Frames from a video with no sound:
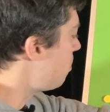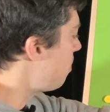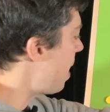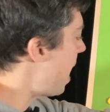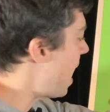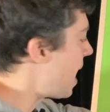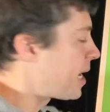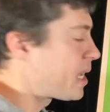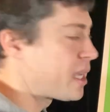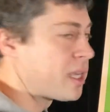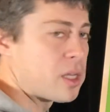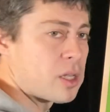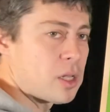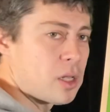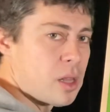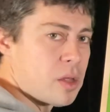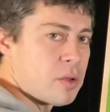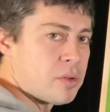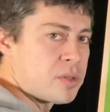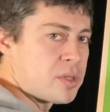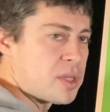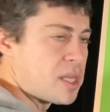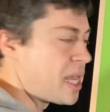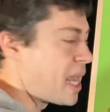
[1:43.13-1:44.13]
back and
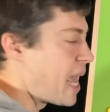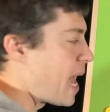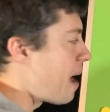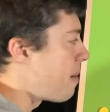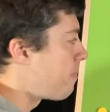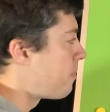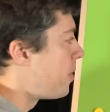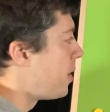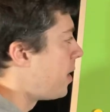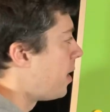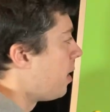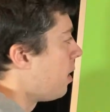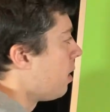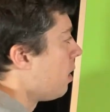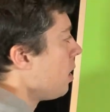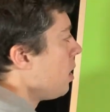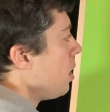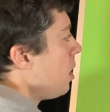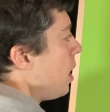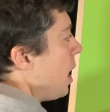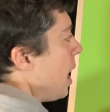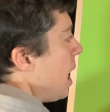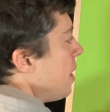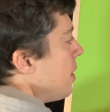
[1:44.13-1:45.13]
close the gap there,
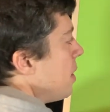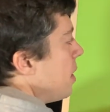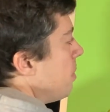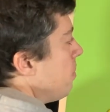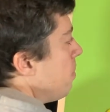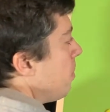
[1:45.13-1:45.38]
and then